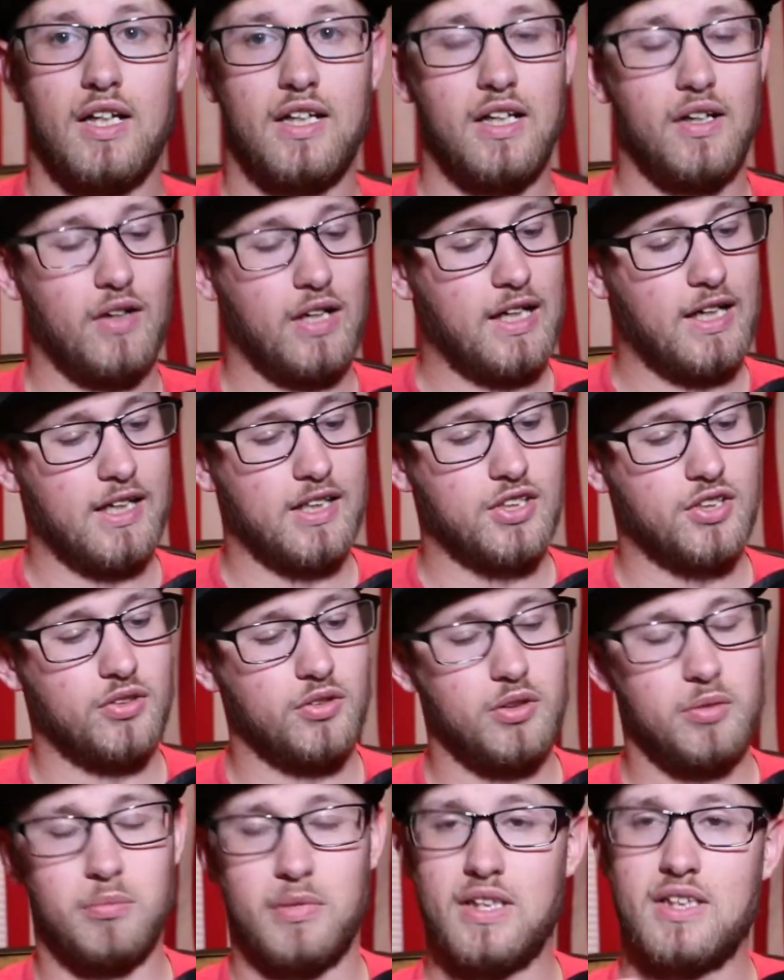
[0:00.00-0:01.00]
And now
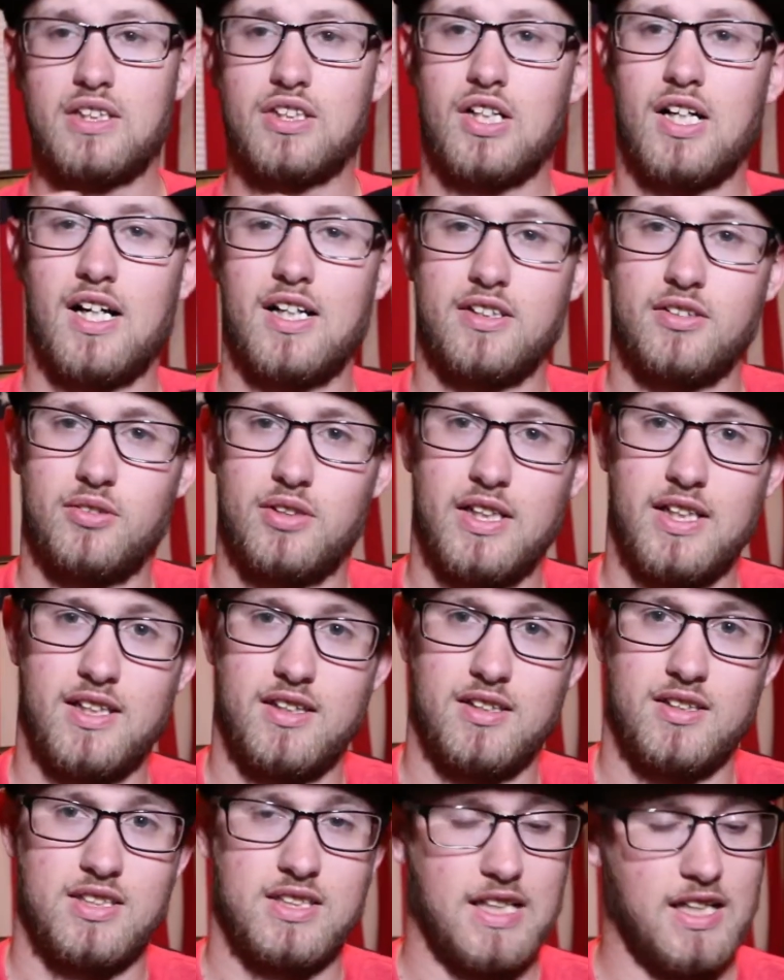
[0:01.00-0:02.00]
actually, me trying to take
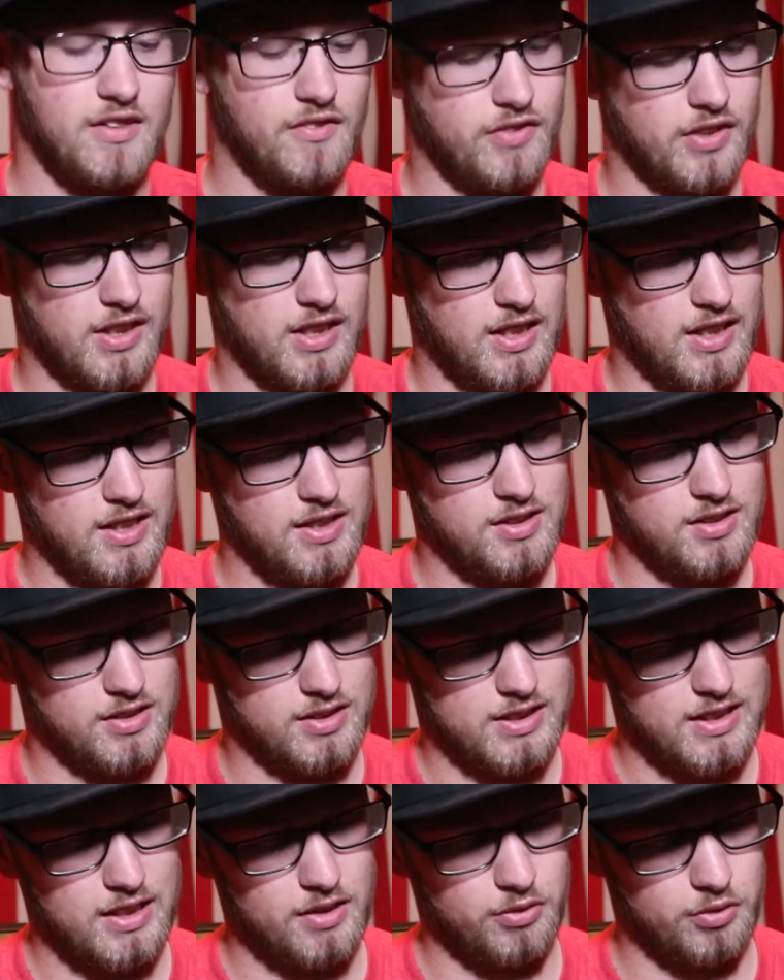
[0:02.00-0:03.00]
this out of the case,
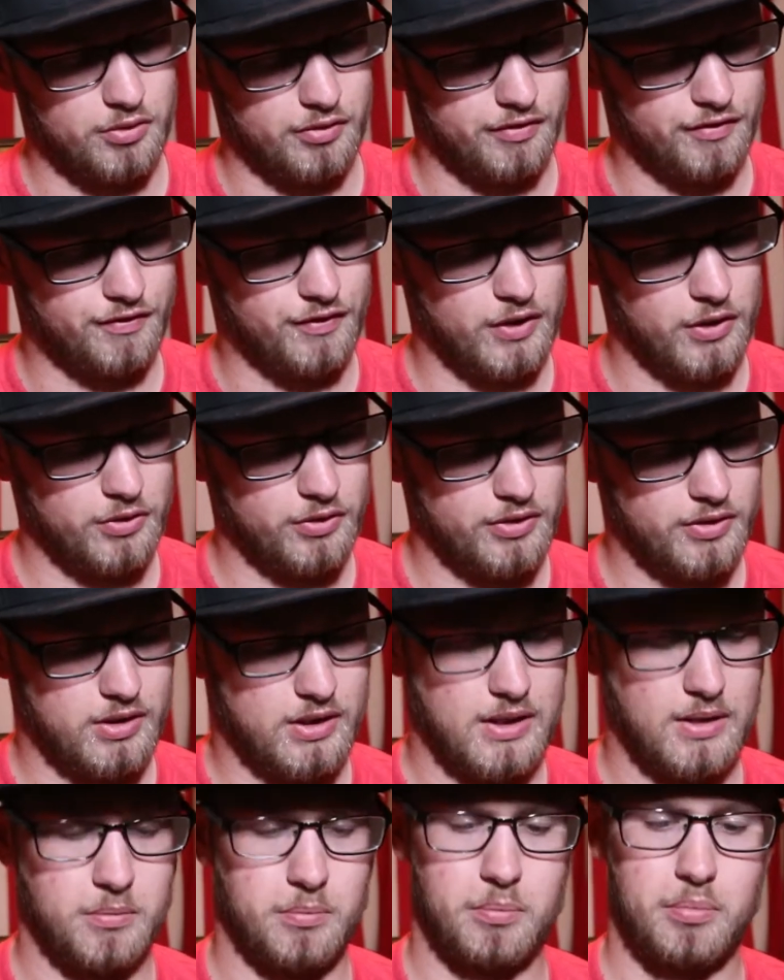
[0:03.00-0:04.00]
it's got a little felt
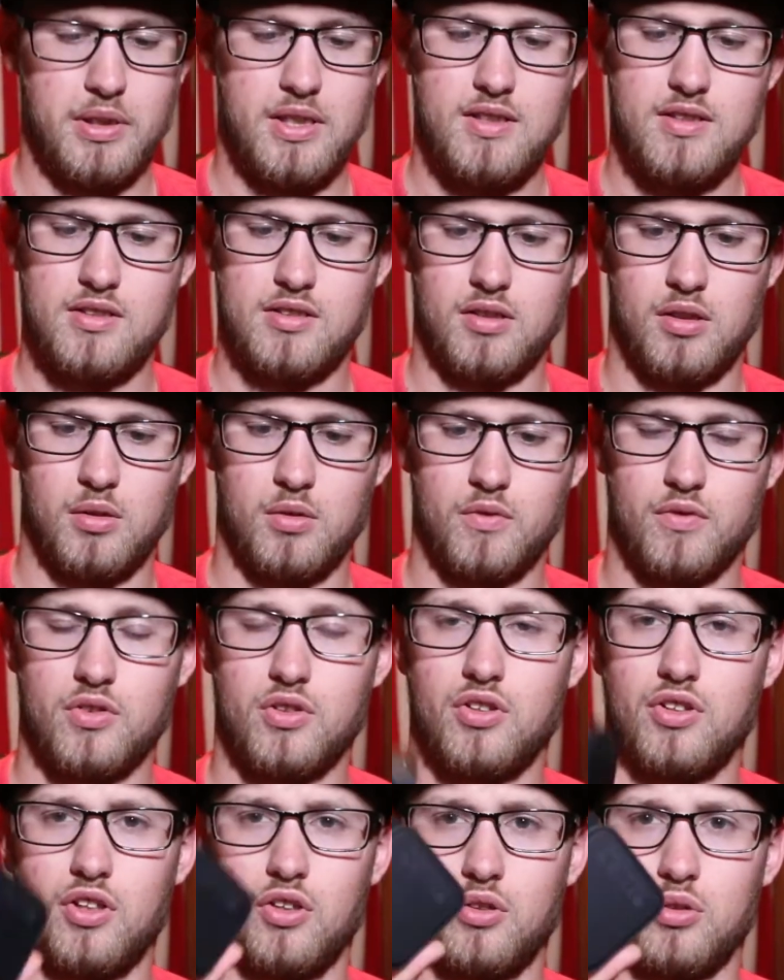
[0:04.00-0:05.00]
tip piece
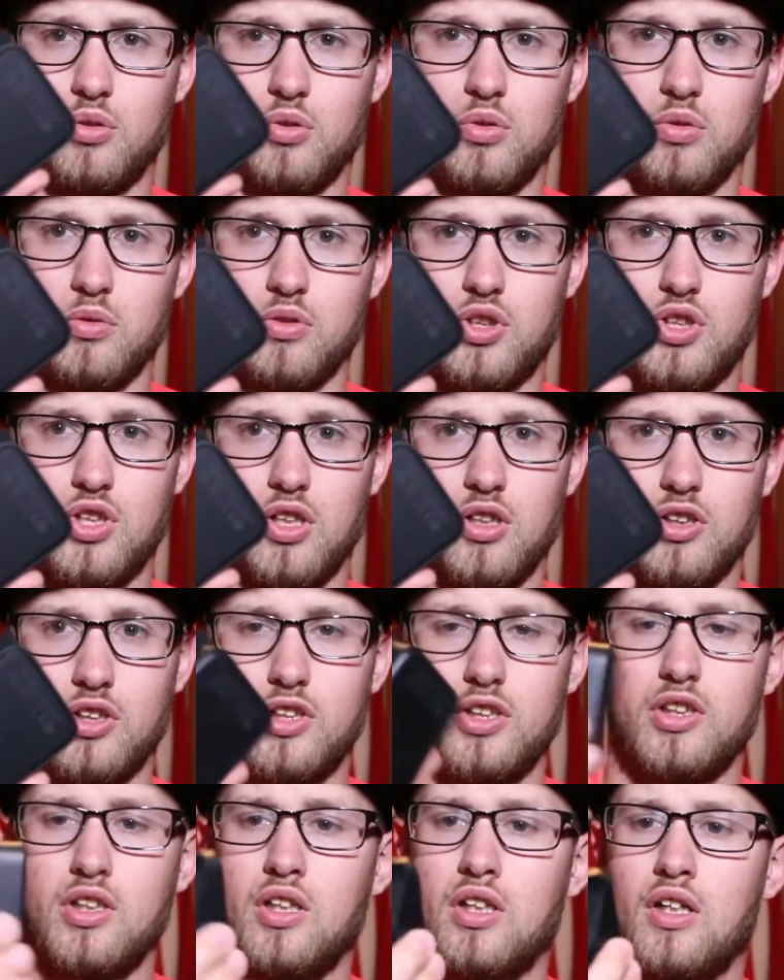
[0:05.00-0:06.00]
over the little
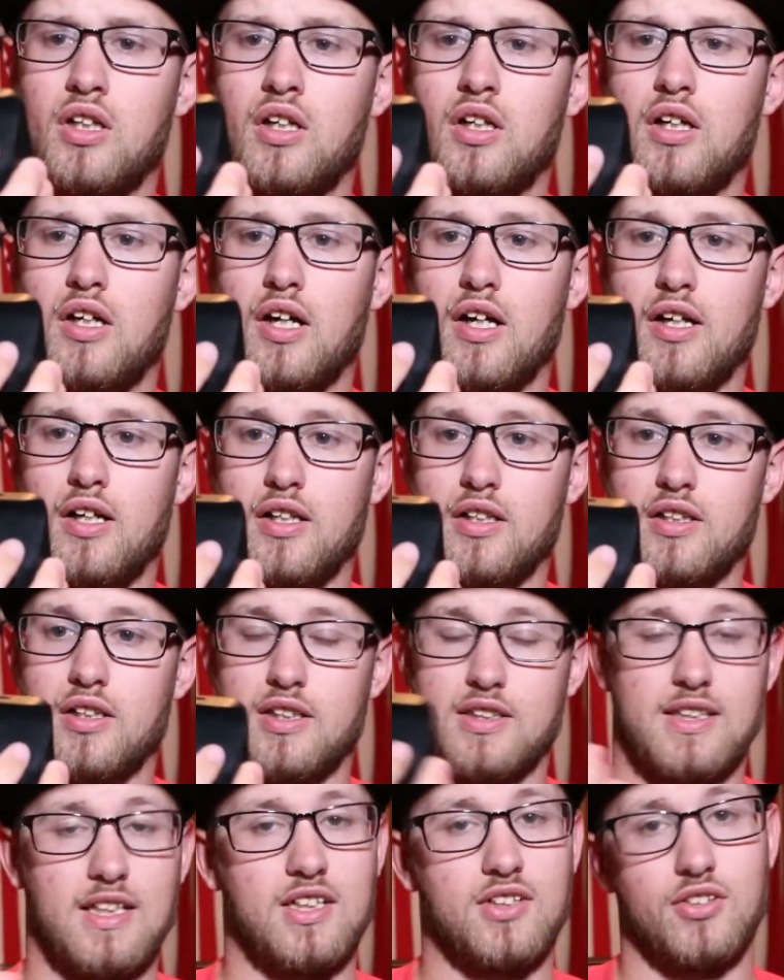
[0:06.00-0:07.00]
charger, and
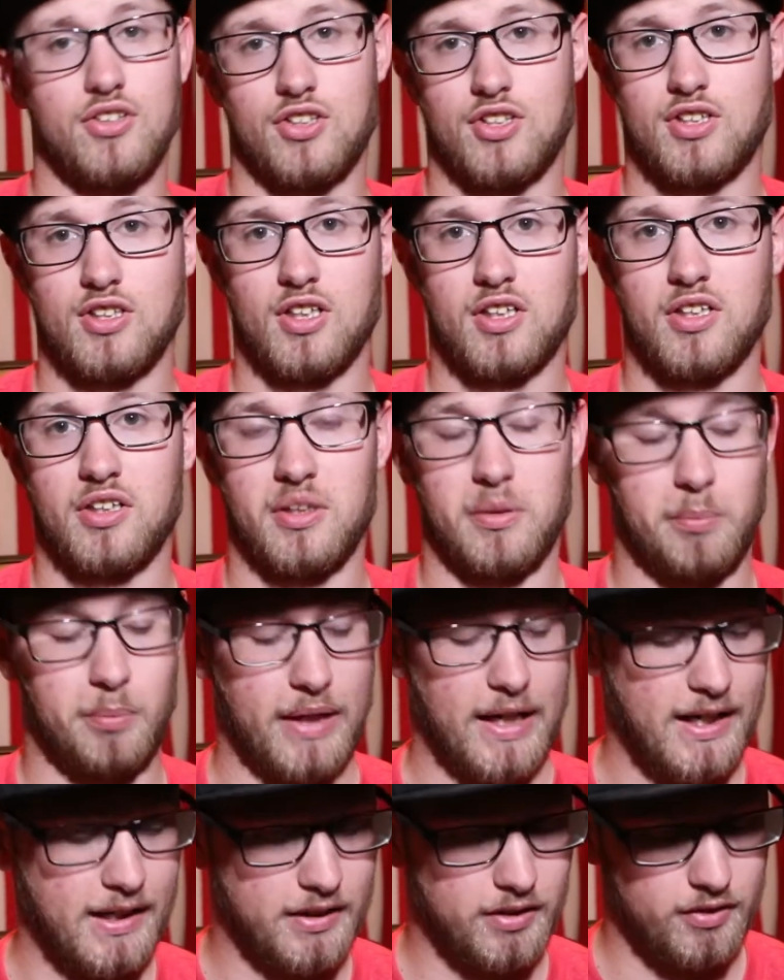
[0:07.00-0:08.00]
it's actually stuck on the
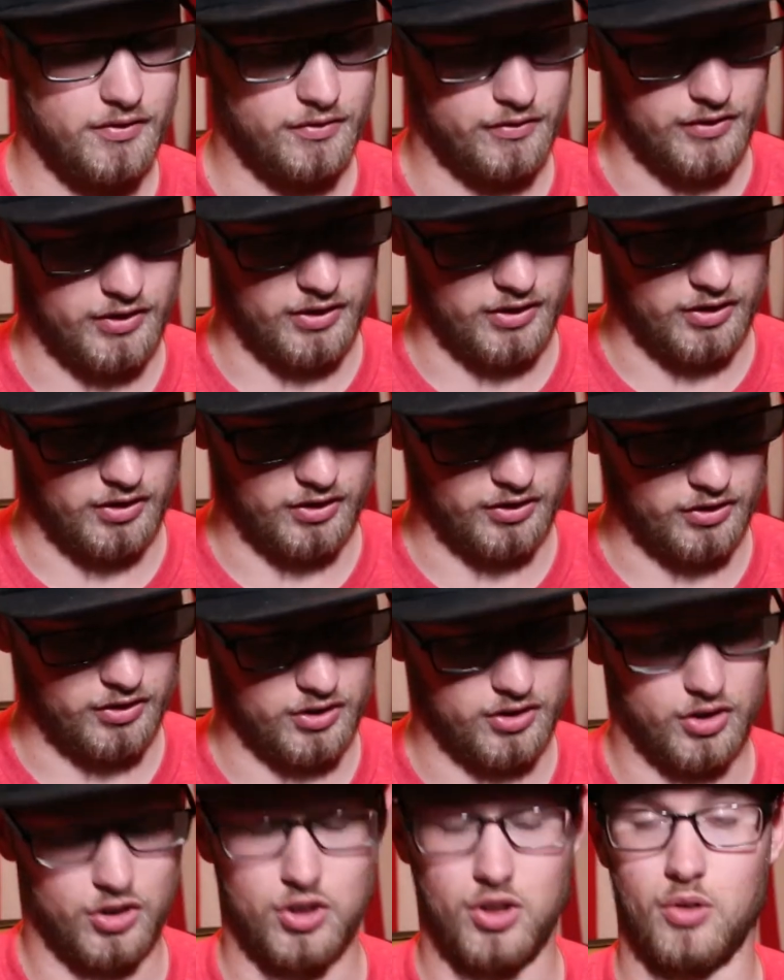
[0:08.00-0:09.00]
back of the
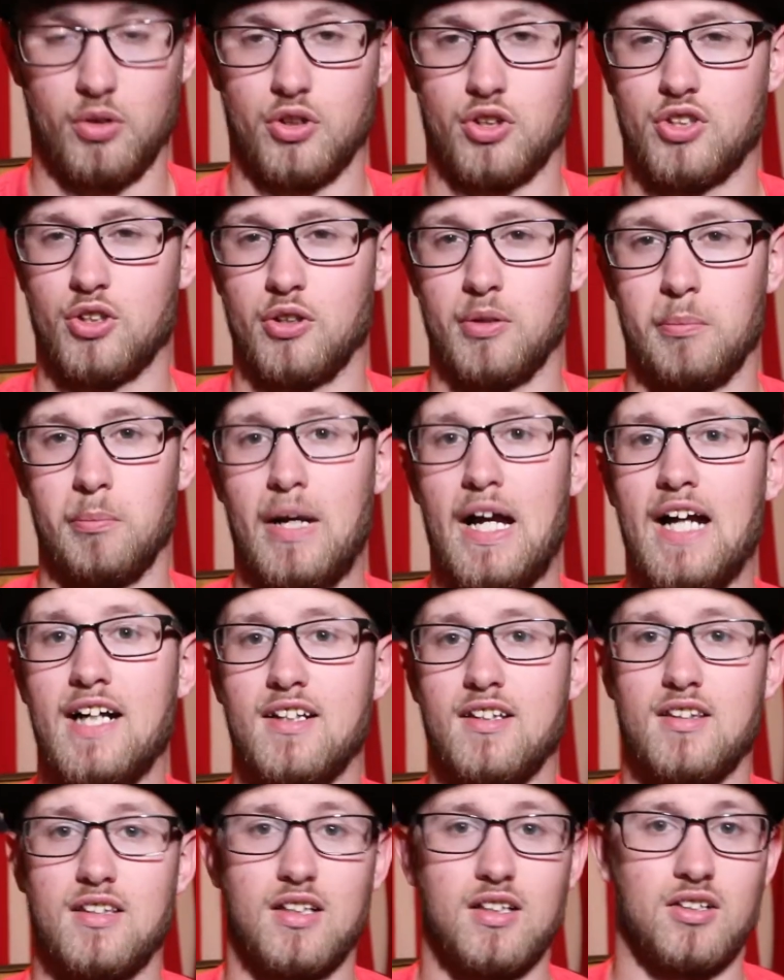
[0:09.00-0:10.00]
controller. So the
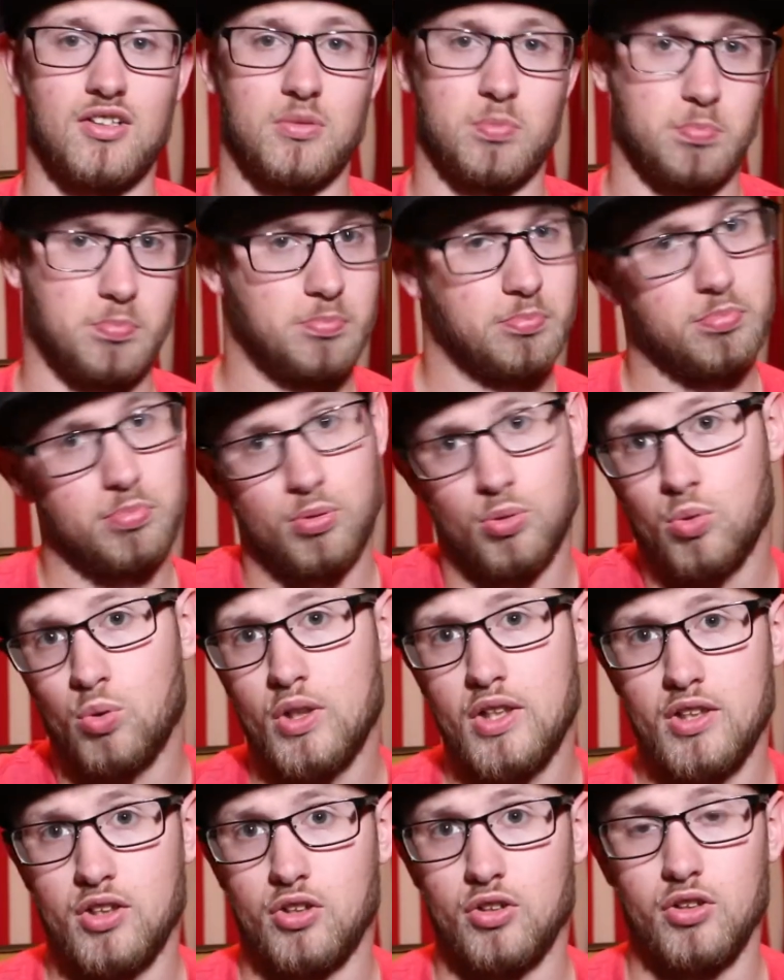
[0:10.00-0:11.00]
magnet there is
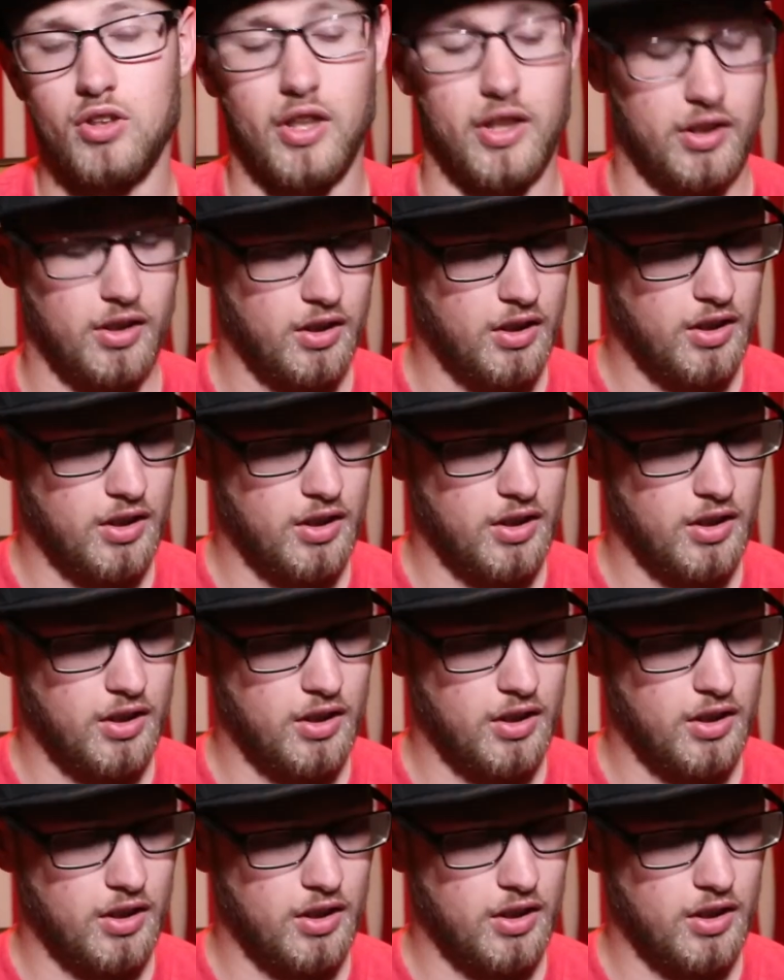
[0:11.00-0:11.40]
pretty good.